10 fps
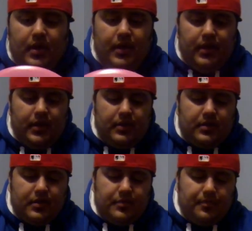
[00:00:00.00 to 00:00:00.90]

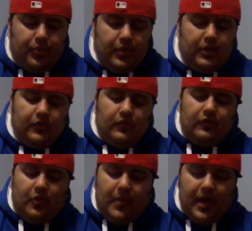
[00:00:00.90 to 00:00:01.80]
It's pretty new to
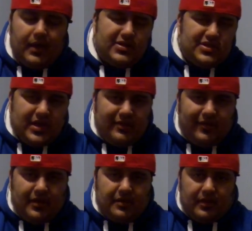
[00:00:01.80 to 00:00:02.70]
the bag, just kind of
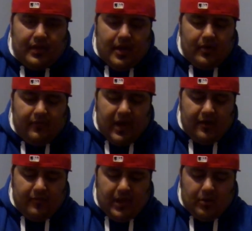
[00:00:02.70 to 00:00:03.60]
testing it out. I've had
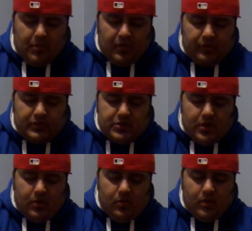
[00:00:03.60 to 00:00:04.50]
it about a month or
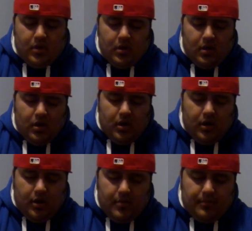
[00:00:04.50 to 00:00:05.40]
so.
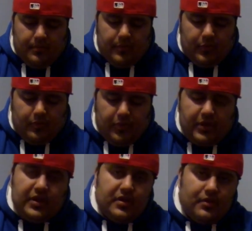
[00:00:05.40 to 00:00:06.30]
They're
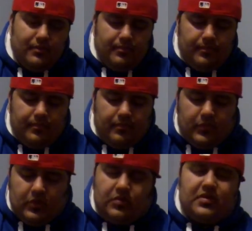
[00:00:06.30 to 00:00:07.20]

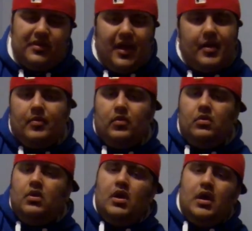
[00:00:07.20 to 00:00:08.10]
stable.
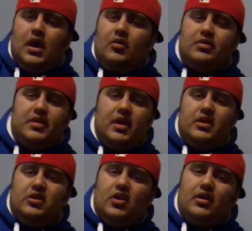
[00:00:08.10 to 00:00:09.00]
I would
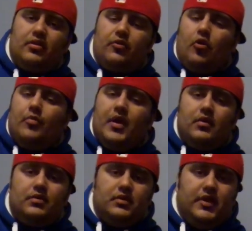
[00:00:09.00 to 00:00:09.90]
say, I can throw them
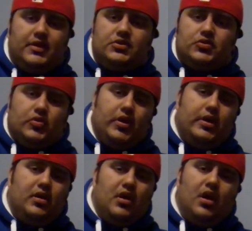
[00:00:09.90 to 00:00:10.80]
out dead
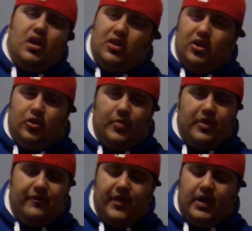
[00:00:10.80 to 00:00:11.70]
straight. A little bit
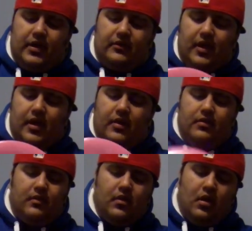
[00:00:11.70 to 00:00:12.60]
of fade at the
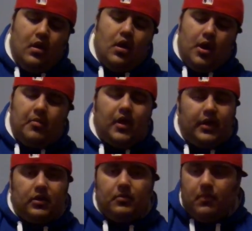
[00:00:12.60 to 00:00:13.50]
end. I
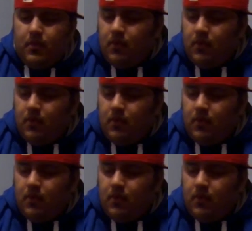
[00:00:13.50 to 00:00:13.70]
like them.